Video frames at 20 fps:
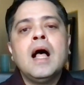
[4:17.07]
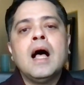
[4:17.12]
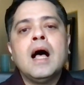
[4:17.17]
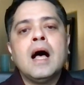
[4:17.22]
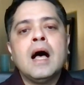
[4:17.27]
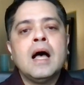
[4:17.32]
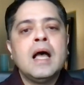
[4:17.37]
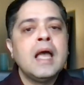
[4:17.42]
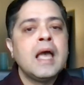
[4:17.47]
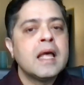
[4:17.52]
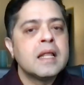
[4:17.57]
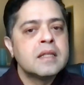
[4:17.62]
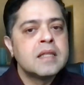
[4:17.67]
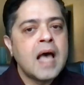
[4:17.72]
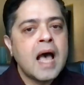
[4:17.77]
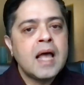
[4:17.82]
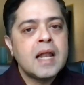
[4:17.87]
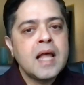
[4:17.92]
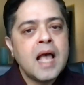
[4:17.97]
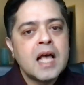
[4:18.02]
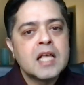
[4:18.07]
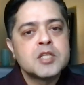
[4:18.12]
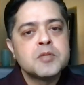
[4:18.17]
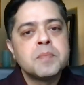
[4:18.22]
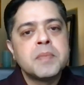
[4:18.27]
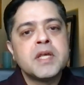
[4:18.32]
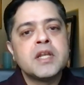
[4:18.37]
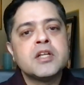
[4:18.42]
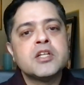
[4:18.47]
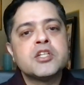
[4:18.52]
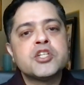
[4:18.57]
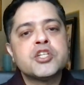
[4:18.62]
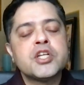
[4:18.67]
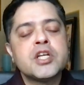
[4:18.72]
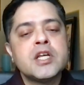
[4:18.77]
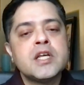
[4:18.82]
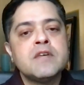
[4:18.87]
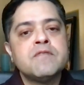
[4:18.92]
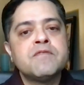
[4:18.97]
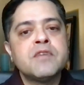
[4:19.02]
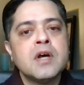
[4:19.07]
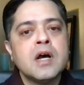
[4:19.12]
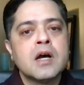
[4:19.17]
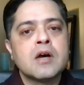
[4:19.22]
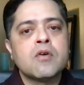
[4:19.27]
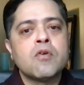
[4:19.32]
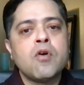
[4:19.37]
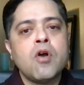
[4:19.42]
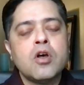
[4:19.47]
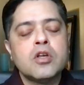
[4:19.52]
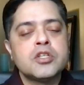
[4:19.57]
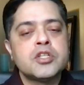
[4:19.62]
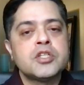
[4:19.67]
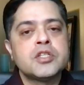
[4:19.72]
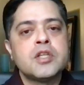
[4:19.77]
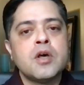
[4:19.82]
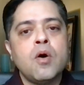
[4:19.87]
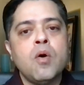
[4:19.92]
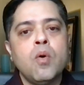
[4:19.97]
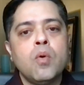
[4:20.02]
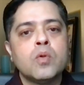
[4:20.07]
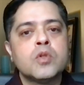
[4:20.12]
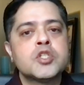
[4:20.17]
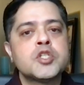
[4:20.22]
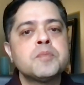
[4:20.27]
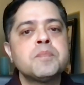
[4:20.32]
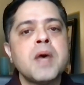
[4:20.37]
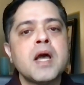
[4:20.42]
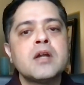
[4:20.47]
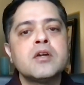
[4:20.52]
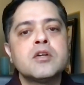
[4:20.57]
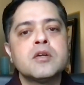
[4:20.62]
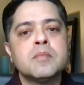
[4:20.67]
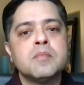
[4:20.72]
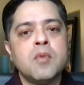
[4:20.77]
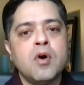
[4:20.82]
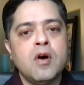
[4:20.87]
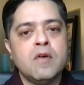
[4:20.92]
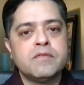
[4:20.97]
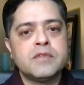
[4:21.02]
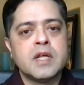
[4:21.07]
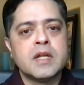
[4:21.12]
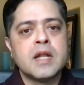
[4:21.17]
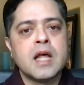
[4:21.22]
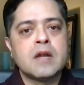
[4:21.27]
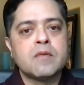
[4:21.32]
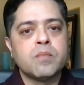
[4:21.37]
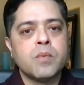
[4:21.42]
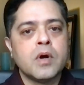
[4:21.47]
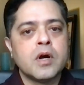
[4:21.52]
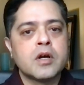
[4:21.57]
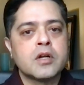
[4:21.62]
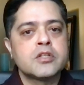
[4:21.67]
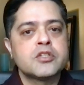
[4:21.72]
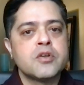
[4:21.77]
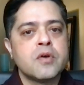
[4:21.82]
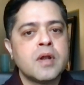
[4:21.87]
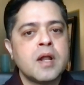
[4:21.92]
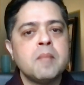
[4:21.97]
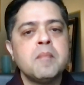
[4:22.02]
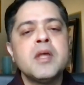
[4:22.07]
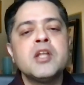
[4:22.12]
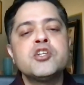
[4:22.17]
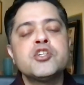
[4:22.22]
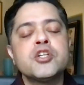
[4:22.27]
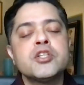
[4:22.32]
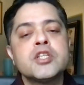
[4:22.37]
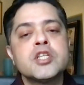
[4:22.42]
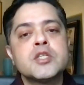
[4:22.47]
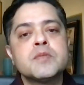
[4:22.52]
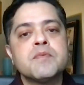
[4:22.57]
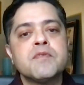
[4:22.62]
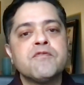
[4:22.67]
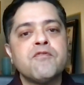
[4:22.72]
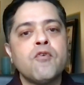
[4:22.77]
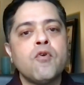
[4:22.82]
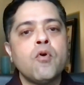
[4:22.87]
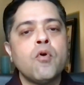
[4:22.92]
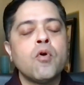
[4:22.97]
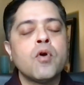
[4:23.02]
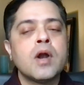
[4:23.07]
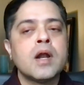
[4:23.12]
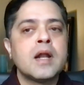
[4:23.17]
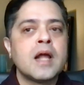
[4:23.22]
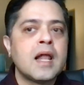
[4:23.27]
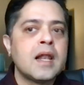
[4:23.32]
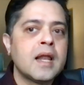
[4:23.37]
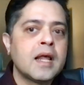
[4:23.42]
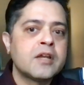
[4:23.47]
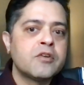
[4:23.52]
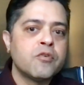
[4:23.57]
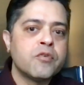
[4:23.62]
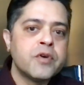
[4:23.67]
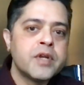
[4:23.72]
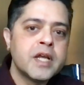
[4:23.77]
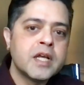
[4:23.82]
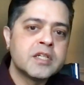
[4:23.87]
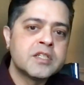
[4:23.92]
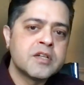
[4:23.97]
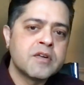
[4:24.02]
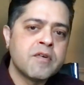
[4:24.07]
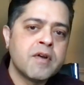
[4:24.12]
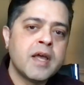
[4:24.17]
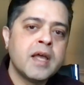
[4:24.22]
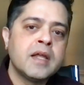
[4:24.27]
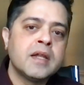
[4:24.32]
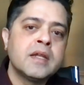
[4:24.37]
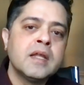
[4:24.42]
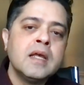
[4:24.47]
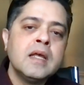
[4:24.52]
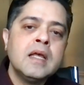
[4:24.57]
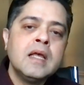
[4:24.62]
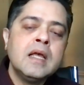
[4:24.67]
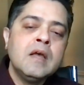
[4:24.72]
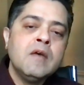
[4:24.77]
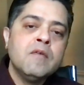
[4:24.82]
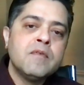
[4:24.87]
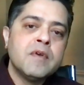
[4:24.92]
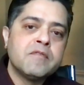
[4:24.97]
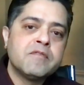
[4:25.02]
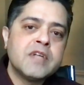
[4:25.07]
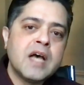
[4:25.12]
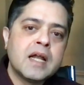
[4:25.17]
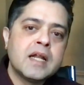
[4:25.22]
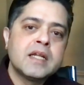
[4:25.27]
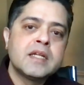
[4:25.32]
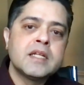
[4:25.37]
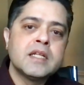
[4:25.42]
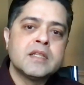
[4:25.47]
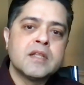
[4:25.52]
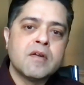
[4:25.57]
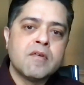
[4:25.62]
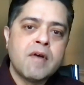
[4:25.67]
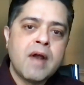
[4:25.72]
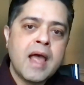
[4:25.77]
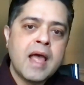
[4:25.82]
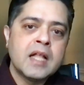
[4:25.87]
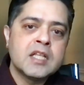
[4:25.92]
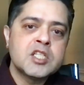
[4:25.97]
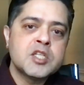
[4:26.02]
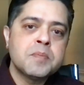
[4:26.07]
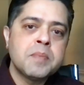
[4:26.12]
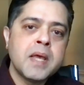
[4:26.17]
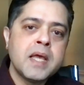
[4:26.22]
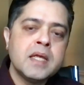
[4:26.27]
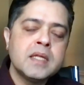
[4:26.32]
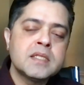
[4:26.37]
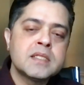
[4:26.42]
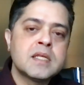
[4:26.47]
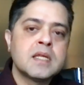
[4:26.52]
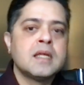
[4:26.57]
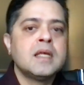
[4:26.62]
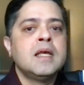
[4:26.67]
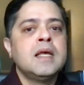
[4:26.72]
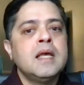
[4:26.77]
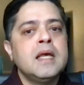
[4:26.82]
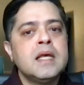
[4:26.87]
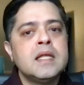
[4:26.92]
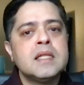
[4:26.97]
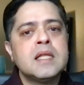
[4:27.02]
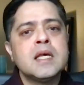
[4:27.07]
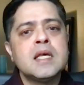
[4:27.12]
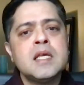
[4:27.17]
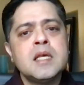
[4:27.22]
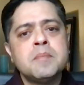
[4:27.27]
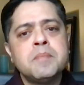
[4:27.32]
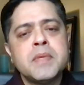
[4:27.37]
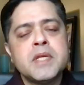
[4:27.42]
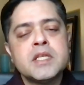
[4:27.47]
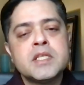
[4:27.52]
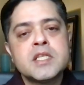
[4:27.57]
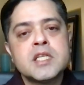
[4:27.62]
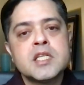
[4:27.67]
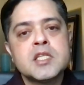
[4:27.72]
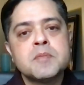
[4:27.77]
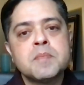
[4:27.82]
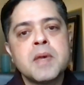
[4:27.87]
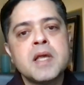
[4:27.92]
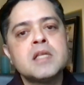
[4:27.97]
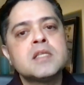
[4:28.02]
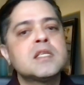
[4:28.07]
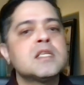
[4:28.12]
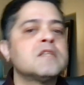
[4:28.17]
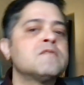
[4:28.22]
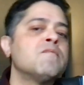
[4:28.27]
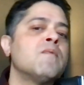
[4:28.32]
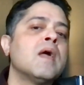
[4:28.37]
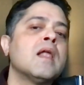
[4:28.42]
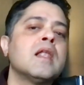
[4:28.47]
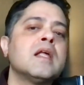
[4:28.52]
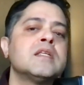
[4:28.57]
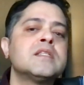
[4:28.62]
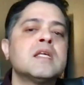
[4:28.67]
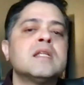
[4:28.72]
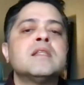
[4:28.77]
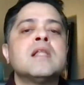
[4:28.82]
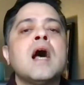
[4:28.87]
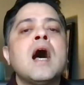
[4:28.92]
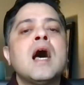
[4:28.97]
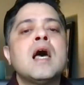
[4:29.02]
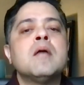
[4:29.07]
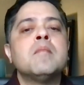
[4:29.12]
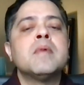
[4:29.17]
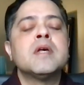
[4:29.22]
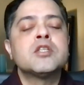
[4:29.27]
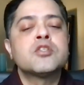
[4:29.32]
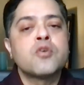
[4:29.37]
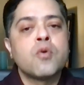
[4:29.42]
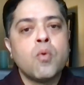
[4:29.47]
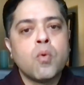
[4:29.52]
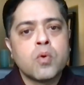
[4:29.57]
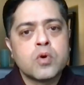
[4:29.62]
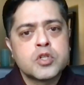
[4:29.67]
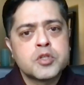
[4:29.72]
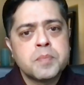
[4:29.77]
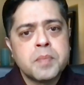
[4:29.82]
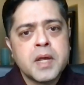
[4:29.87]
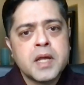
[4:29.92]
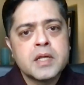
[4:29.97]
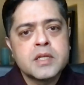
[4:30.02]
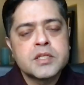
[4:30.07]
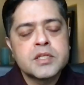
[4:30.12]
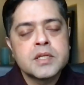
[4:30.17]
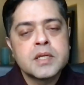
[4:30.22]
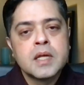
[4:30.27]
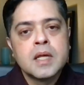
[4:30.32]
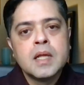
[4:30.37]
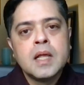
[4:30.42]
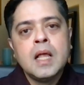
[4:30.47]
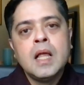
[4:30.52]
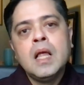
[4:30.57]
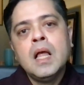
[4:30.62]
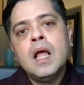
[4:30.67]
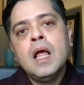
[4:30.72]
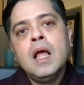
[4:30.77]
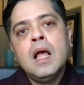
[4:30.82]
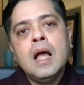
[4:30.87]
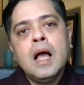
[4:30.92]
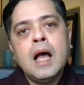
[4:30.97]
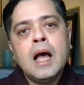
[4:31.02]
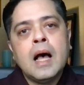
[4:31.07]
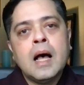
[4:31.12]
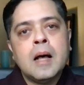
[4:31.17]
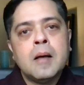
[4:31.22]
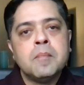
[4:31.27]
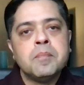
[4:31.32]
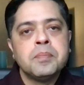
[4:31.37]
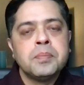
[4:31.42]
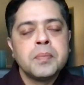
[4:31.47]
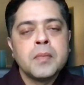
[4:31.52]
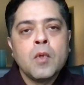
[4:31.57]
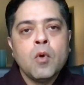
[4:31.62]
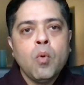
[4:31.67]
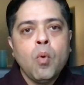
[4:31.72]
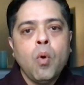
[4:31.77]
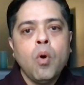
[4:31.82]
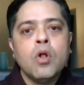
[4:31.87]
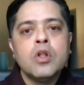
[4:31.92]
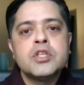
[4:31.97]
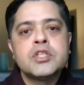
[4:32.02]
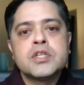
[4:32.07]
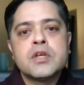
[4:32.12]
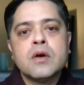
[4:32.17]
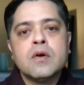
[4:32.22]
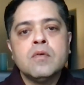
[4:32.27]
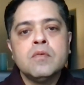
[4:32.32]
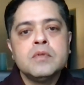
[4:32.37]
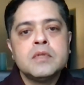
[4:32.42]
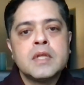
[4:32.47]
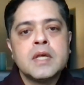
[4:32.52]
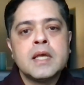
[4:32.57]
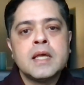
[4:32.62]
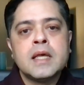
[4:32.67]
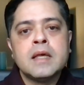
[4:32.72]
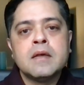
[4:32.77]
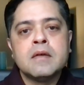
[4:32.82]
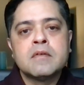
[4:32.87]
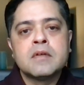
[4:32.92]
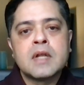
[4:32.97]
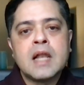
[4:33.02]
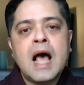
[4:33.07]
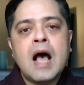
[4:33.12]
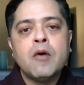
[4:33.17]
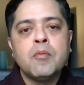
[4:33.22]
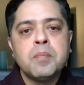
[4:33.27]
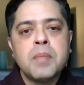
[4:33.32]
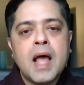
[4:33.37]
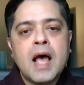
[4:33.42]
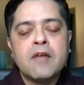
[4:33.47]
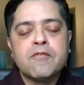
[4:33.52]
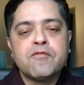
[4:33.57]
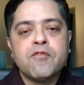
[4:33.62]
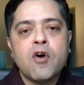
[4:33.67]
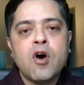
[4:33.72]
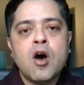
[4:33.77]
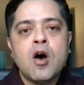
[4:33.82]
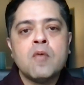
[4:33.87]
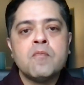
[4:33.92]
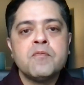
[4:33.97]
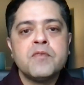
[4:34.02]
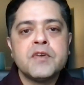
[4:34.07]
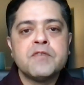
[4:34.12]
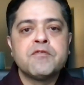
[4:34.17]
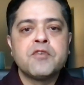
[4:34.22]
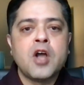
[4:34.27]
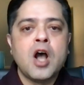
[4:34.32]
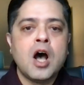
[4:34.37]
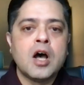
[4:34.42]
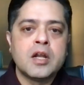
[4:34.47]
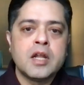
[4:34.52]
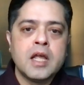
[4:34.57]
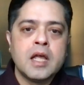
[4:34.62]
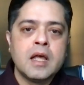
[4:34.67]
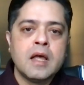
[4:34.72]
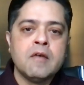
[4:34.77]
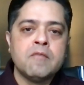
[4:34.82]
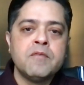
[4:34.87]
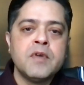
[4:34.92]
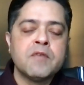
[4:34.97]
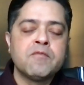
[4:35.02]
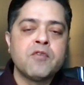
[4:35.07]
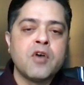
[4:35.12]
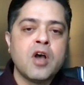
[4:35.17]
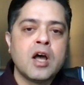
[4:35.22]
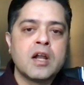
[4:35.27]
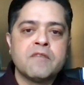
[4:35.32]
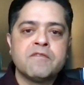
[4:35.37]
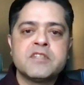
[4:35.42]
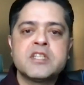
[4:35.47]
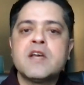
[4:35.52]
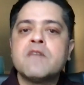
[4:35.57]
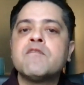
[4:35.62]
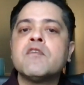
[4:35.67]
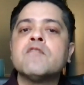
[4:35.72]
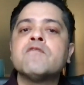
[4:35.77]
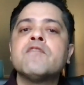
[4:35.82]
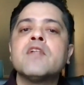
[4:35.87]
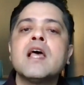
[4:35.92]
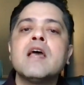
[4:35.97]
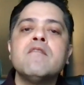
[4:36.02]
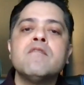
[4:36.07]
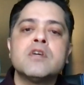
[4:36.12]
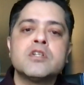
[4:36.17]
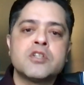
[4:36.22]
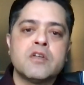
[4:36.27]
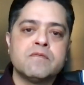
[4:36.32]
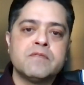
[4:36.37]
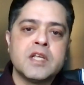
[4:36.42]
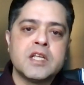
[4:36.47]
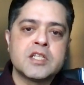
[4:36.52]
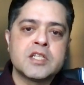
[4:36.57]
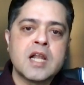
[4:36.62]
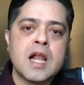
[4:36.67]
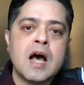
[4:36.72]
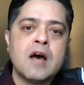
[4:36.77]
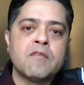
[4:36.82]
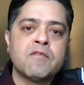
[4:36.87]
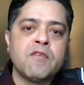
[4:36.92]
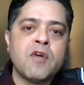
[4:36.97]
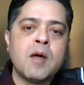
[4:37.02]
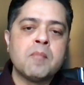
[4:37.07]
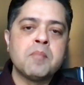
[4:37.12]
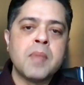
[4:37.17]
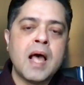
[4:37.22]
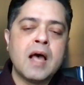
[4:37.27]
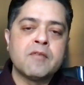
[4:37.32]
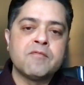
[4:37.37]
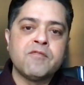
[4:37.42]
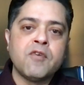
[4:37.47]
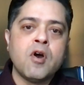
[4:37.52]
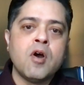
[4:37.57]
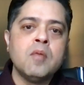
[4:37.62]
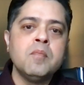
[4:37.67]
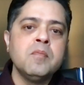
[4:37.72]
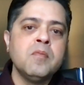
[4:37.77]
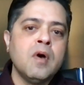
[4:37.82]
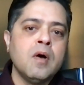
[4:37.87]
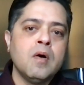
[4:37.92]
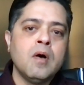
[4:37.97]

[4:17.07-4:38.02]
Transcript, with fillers: Uh, and that has been achieved across the whole spectrum of the network. So, and I mentioned this before, and I'd like to reiterate, we've done it in the RAN space, in the EPC space as well as in the IMS core space. Um, also, the cloud platform we've got uh, we've got several flavors of these cloud platform.